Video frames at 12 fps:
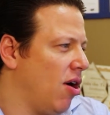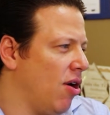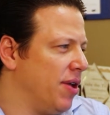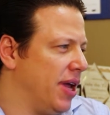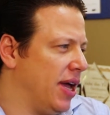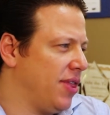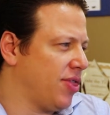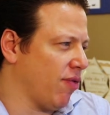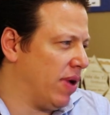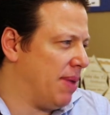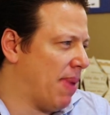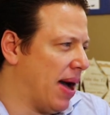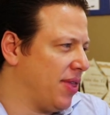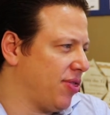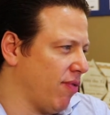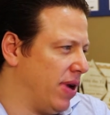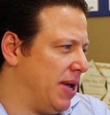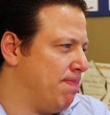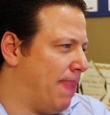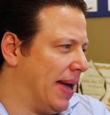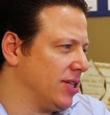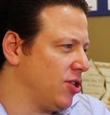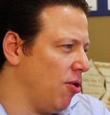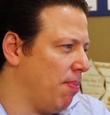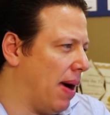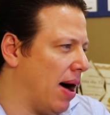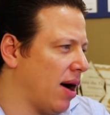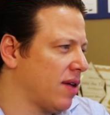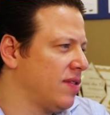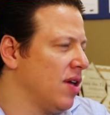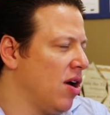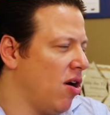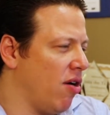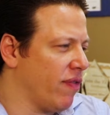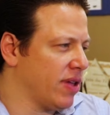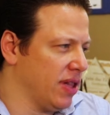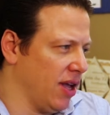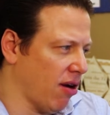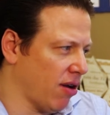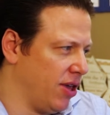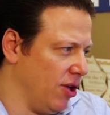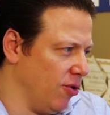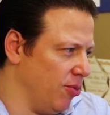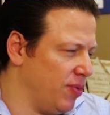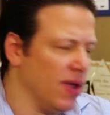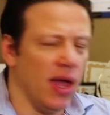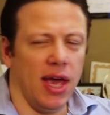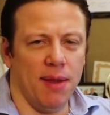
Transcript: on a 3x3 bento box of clear cubes.